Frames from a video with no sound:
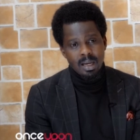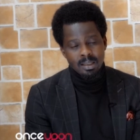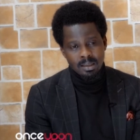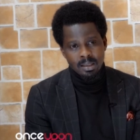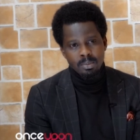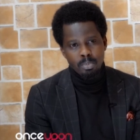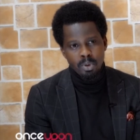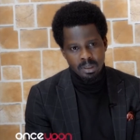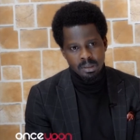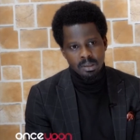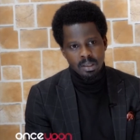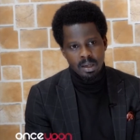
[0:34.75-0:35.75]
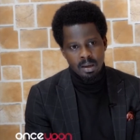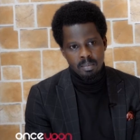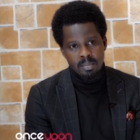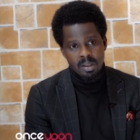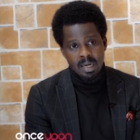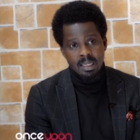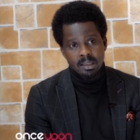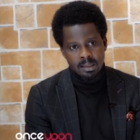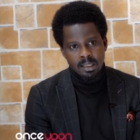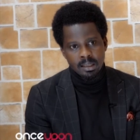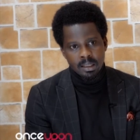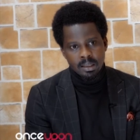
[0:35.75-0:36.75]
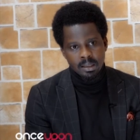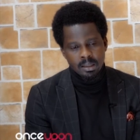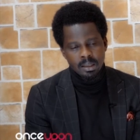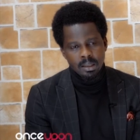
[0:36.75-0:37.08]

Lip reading: As at the point that I started,